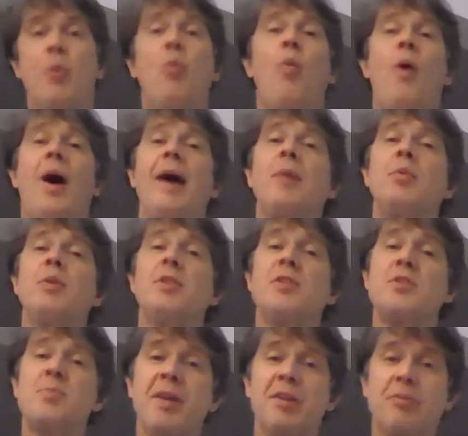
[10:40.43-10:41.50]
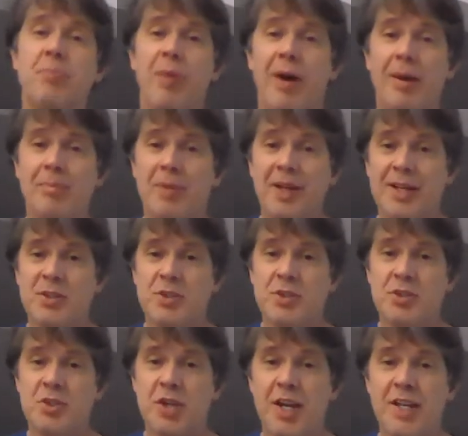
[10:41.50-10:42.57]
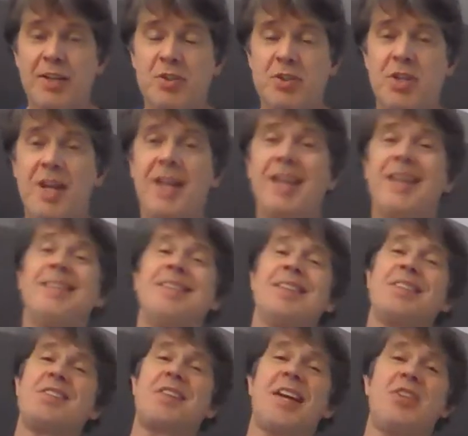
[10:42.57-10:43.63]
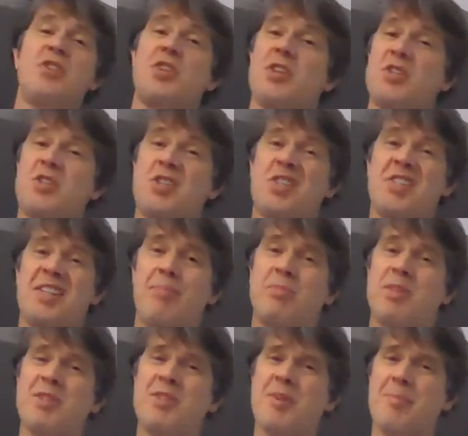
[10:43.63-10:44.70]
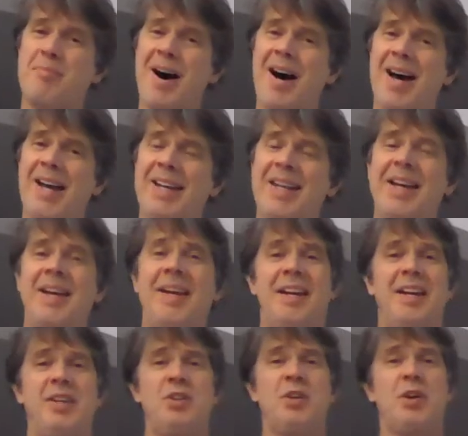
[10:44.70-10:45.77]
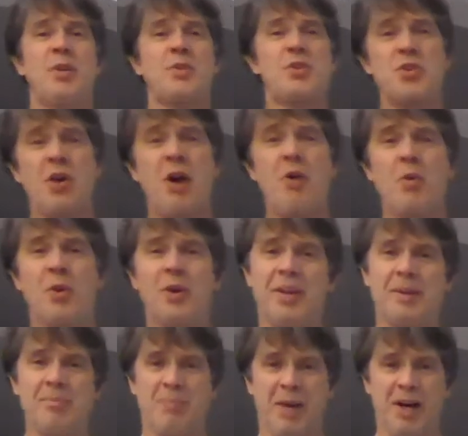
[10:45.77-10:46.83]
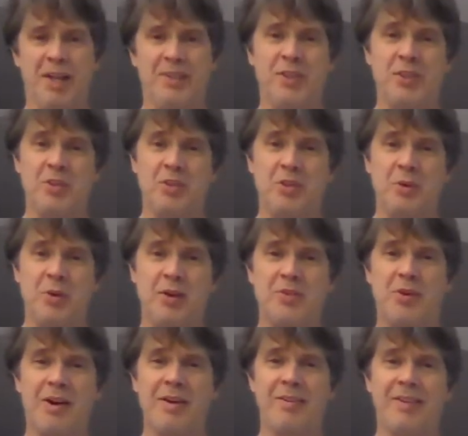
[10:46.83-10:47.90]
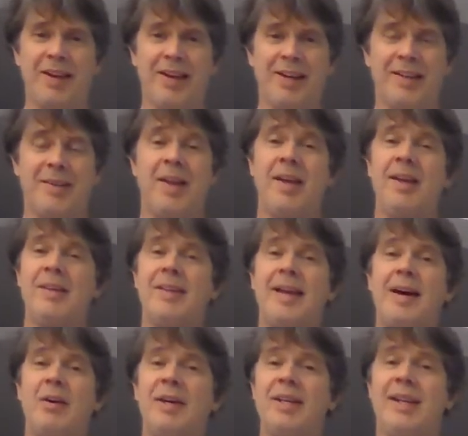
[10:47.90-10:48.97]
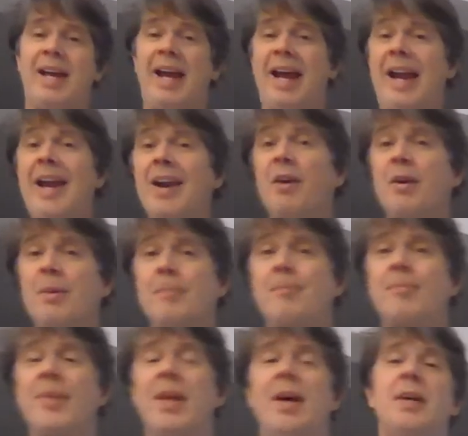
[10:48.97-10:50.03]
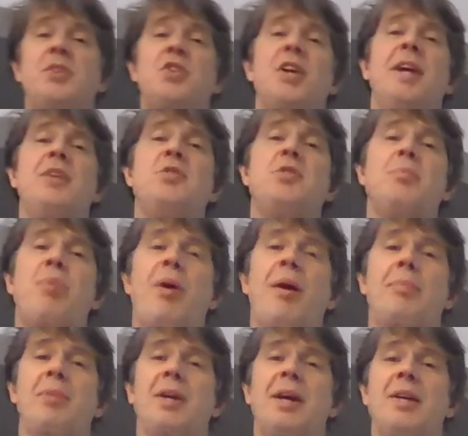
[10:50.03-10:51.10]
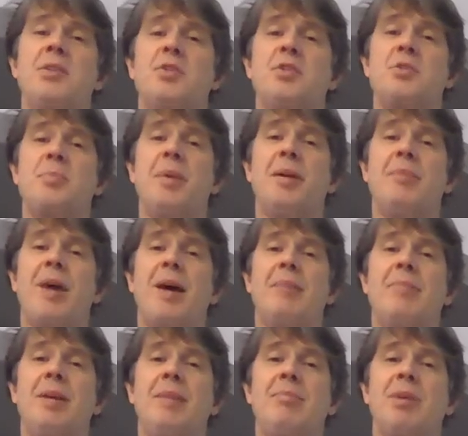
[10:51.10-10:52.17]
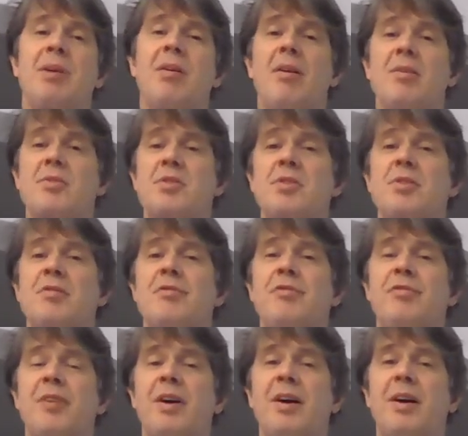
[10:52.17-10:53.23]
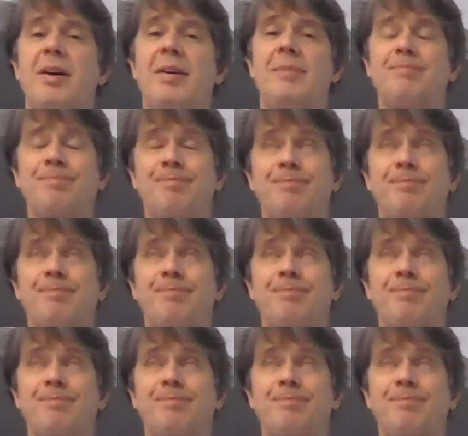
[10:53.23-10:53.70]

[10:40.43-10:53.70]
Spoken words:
Why would the speed of propagation change? In this case, because you stepped in some mud, and you go slower in mud than you do on dry land. Now, in air, a change in propagation speed might be because of